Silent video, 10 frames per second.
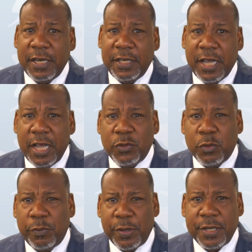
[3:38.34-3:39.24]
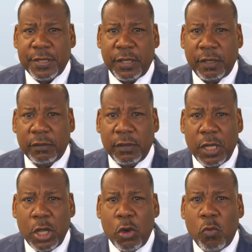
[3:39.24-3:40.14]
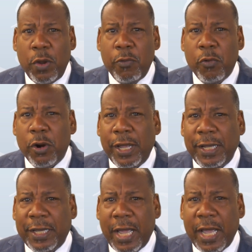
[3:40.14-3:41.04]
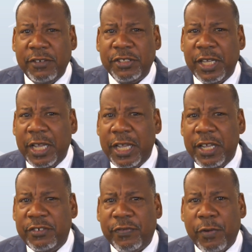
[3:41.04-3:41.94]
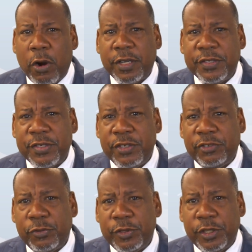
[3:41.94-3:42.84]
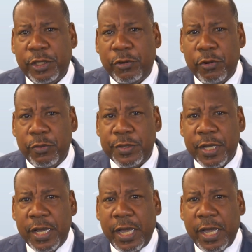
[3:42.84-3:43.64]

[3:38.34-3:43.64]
days were busy. We were engaging each of our constituency groups